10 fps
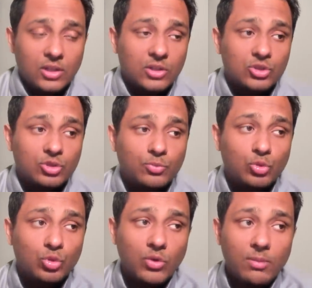So
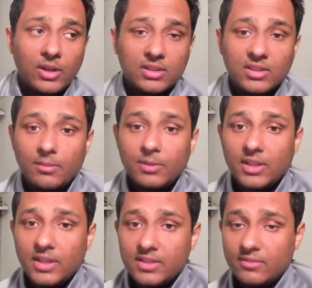Purva
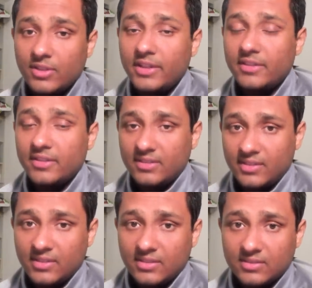Bhadrapada is a very
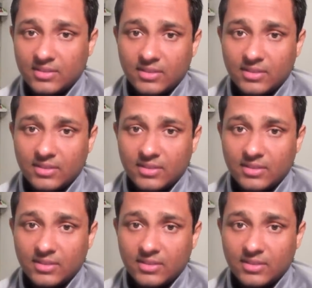interesting nakshatra.